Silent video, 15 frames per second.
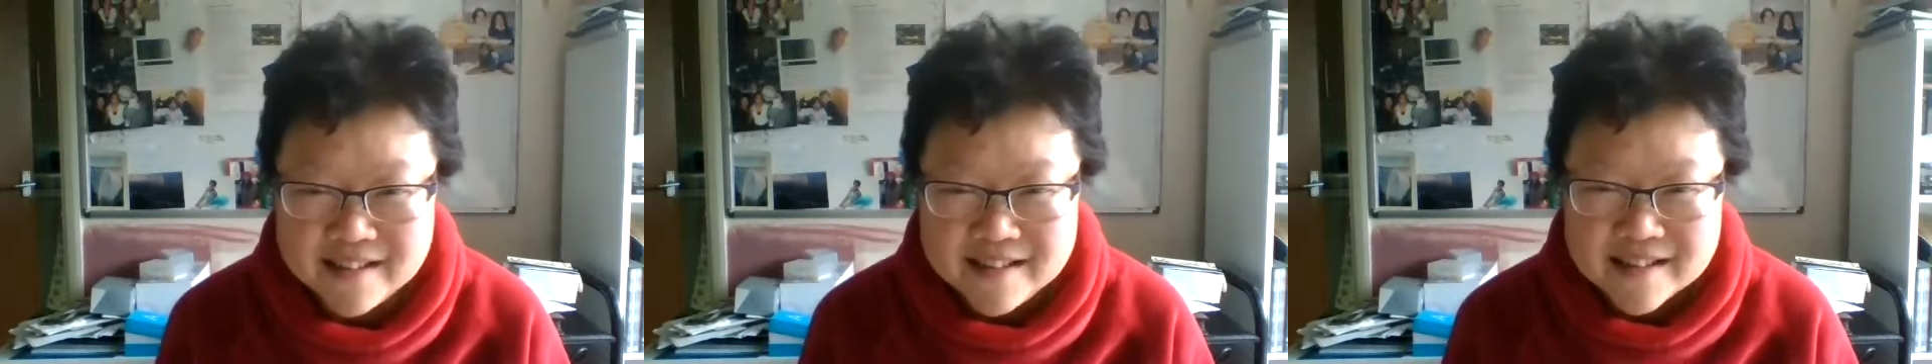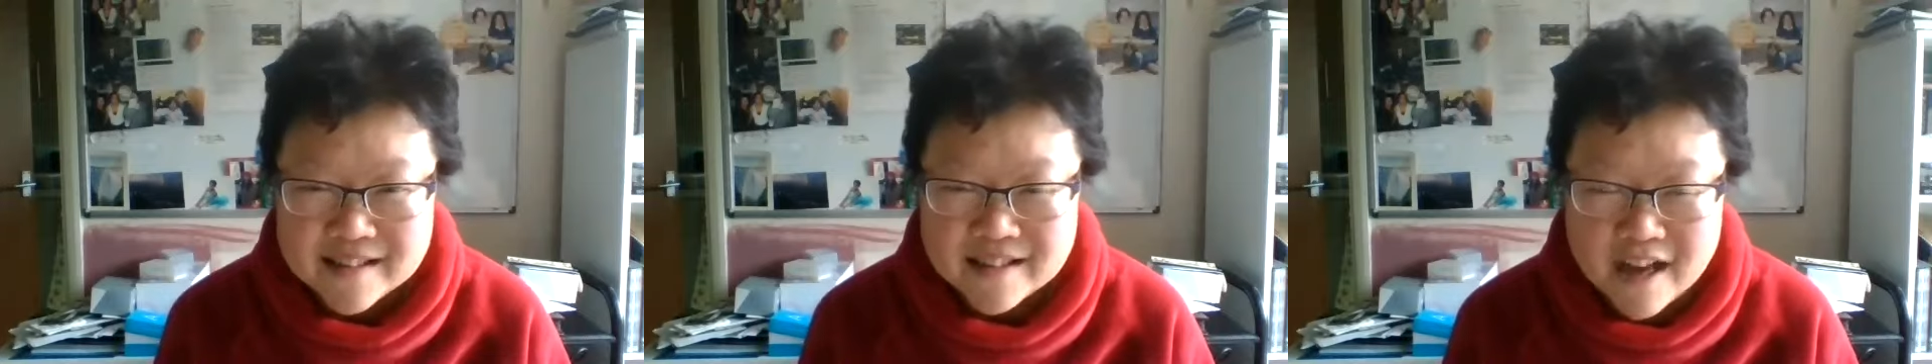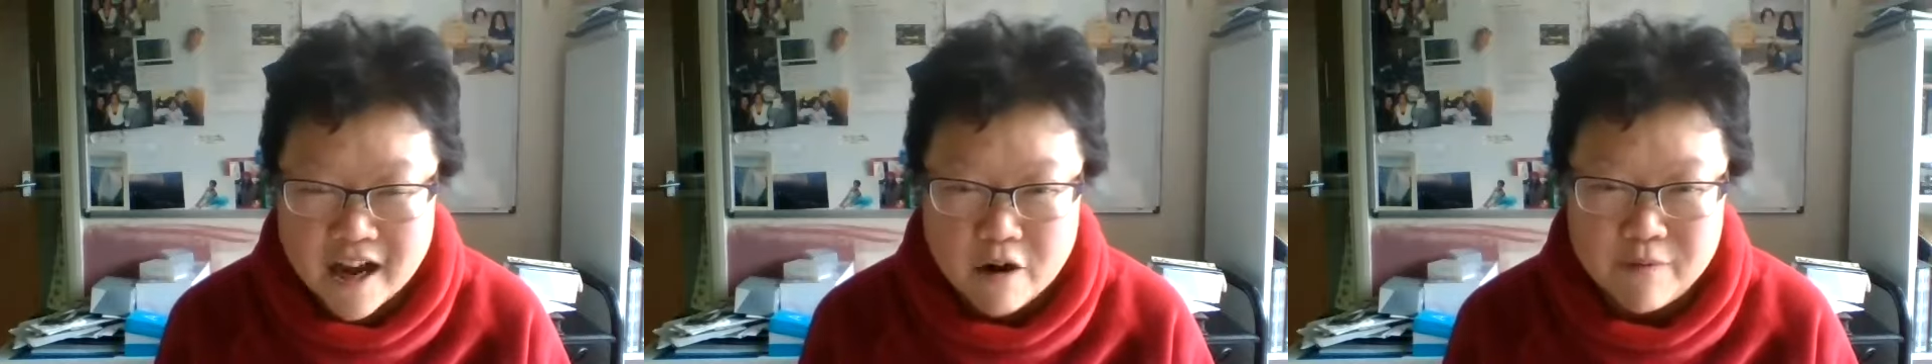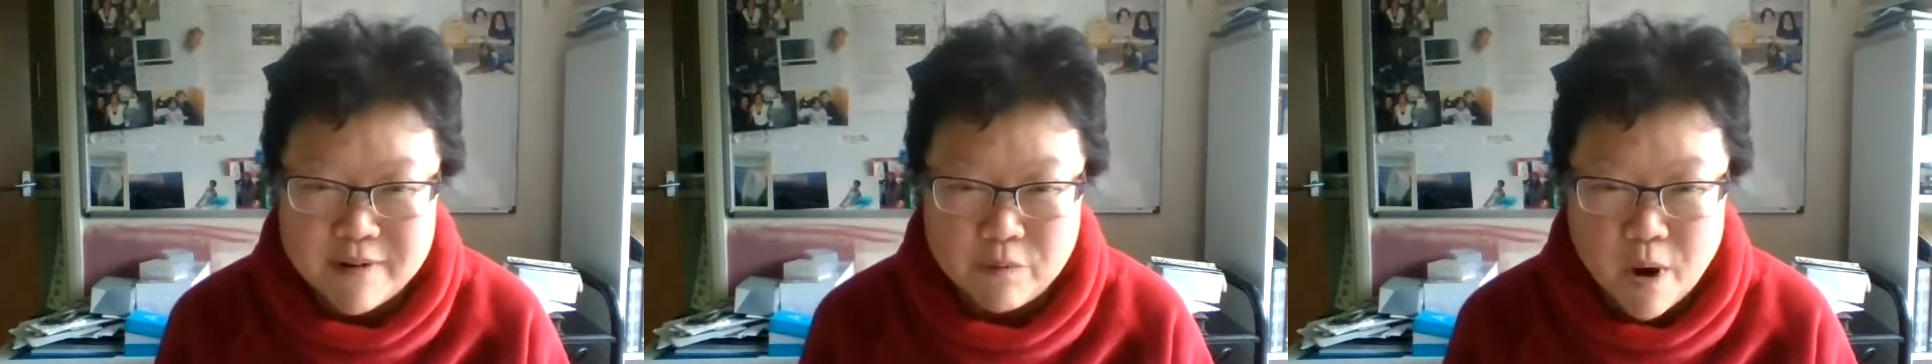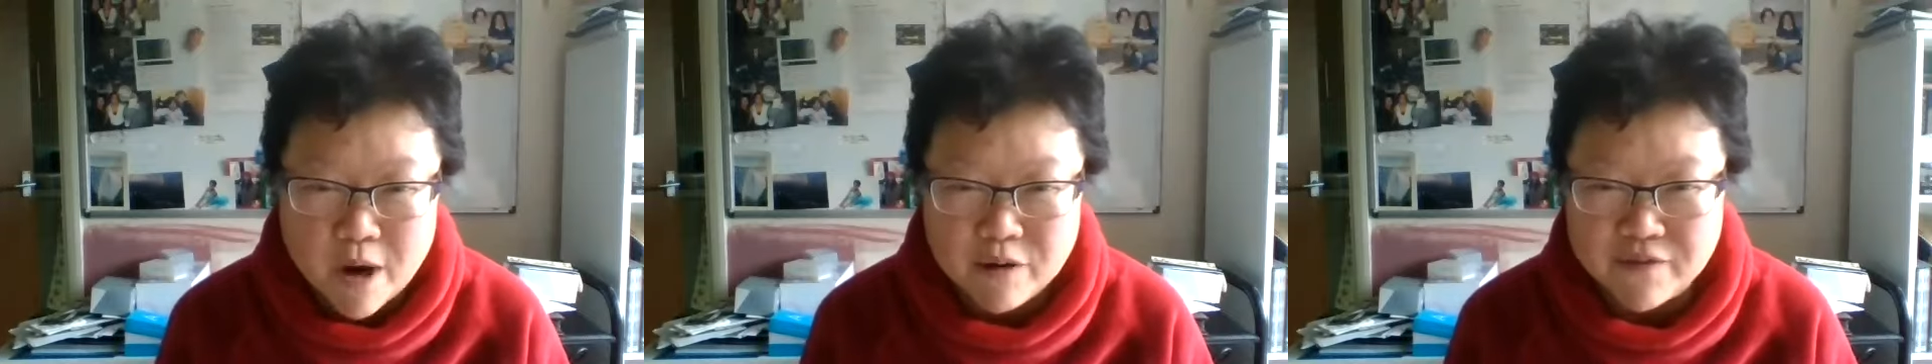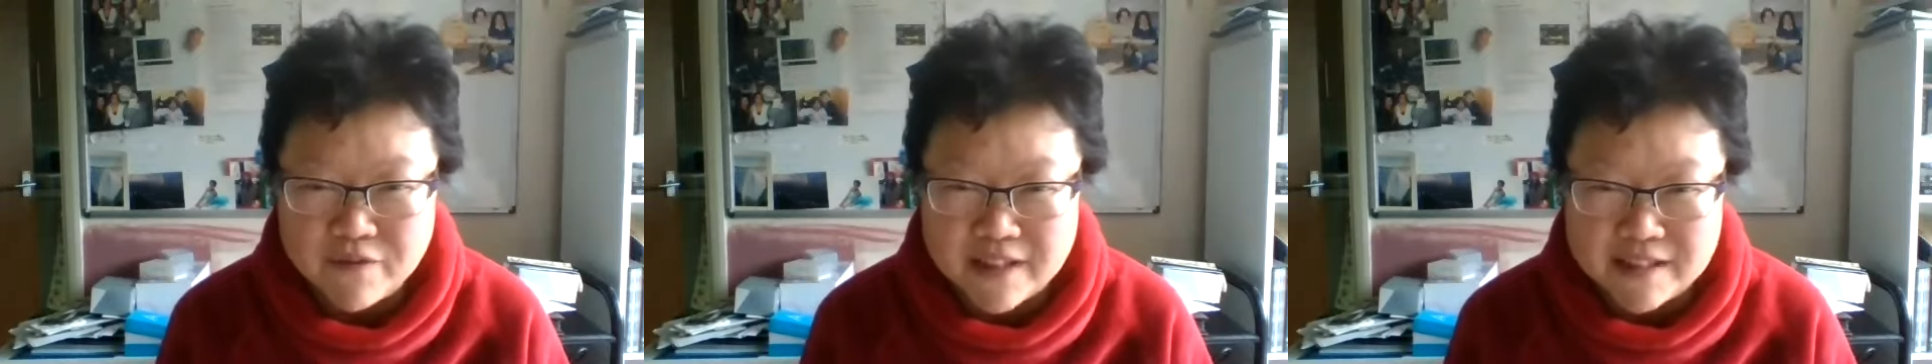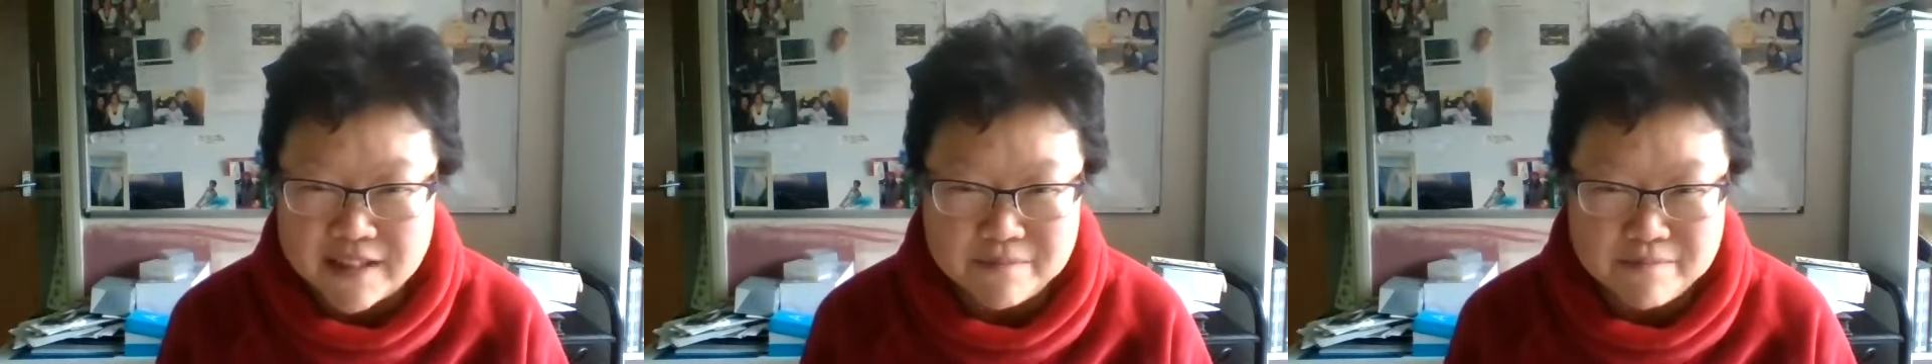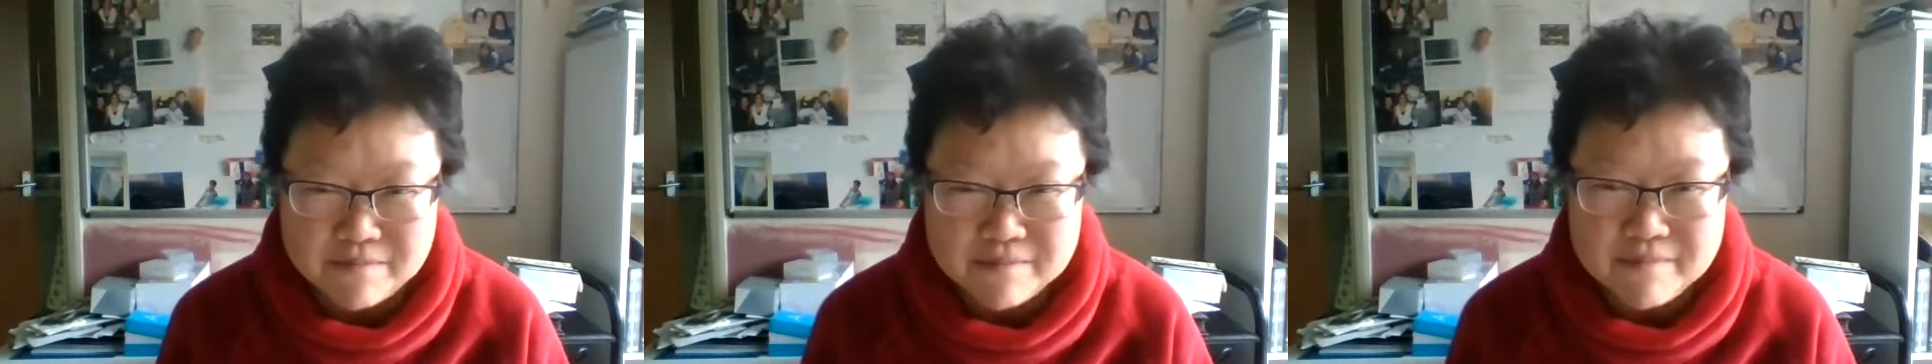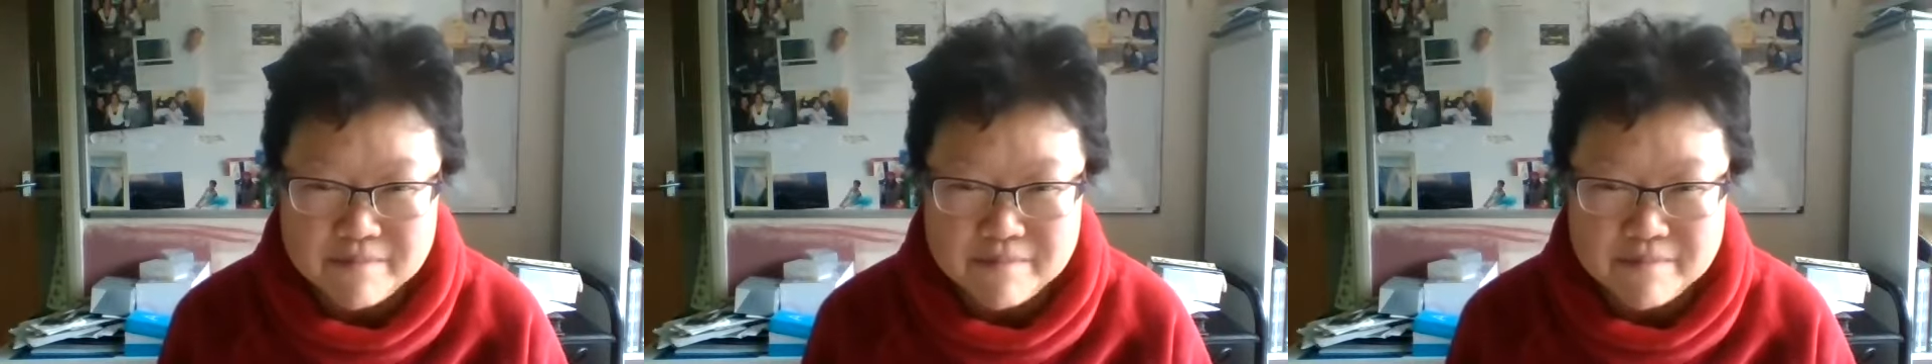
So we work with the